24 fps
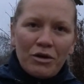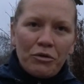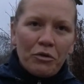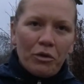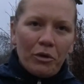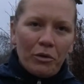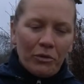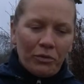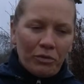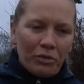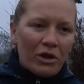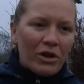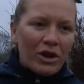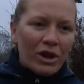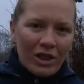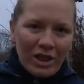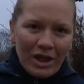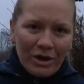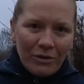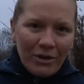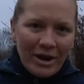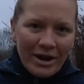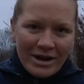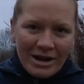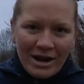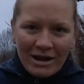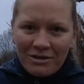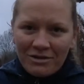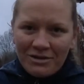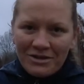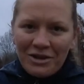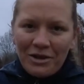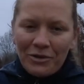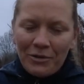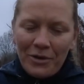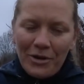We're literally right
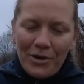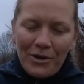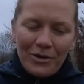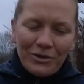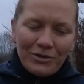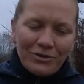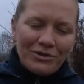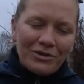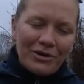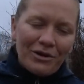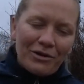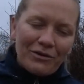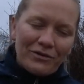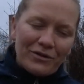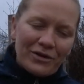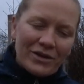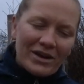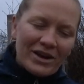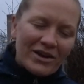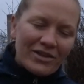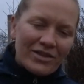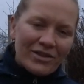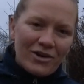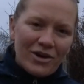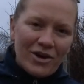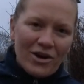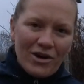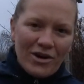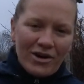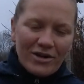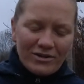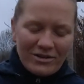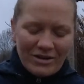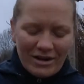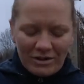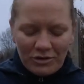next to the road. So if you hear the
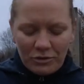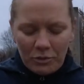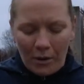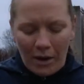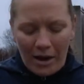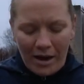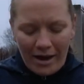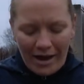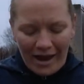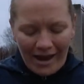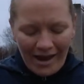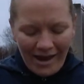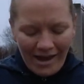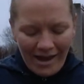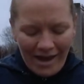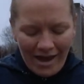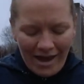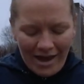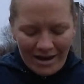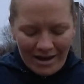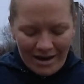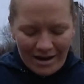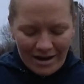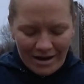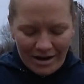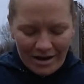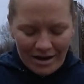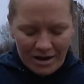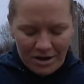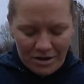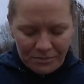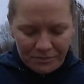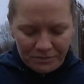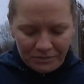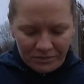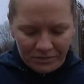cars, that's why.
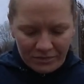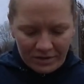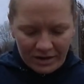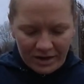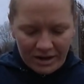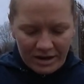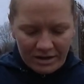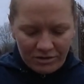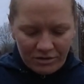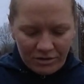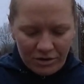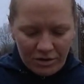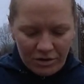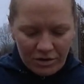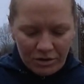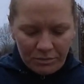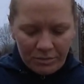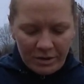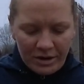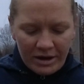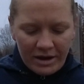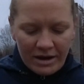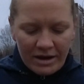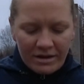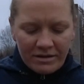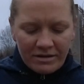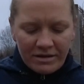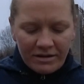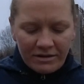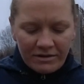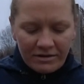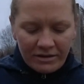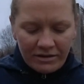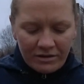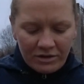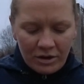It's called
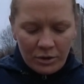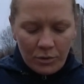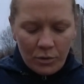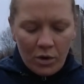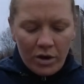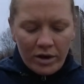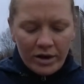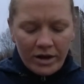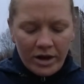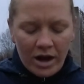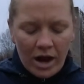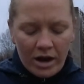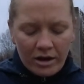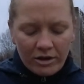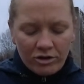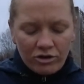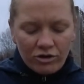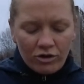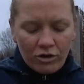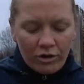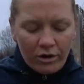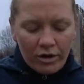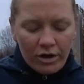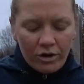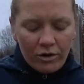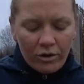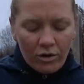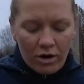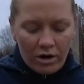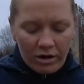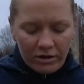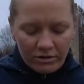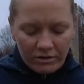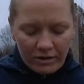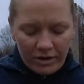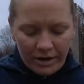PET 61 Conestoga
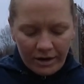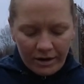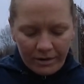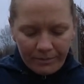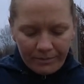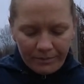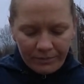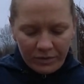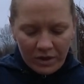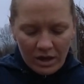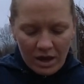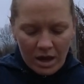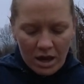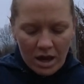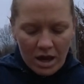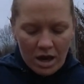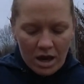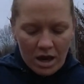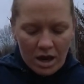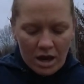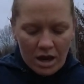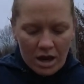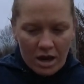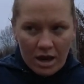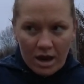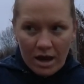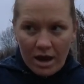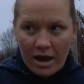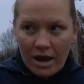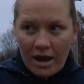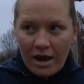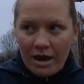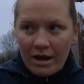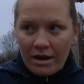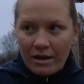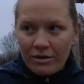Crossing.
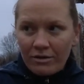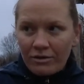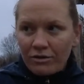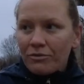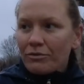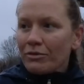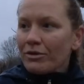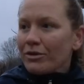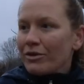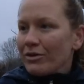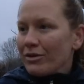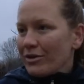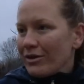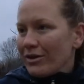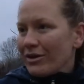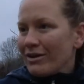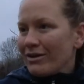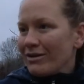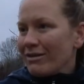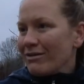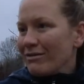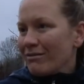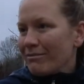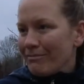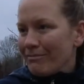And good.